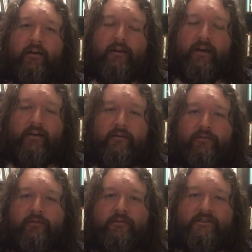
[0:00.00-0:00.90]
kind of
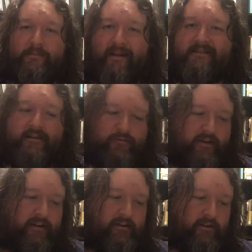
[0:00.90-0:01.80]
semantic
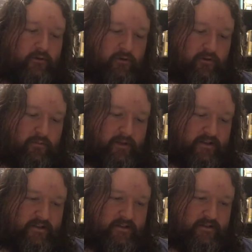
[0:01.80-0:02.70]
field in all of
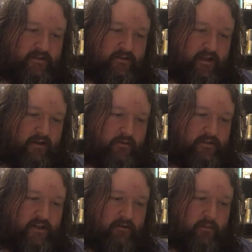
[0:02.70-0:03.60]
Blanche's language
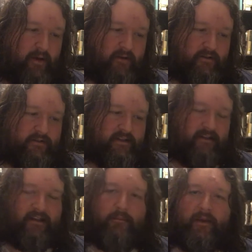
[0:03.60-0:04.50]
here about
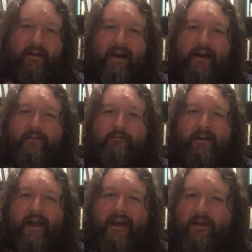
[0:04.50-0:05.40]
Stanley being either an
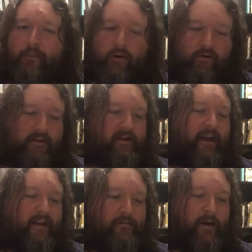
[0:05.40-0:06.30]
ape or a
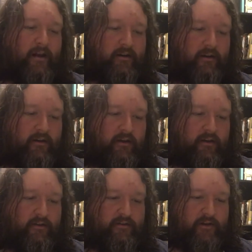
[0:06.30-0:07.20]
caveman.
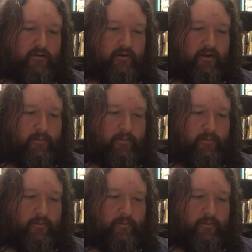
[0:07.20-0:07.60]
So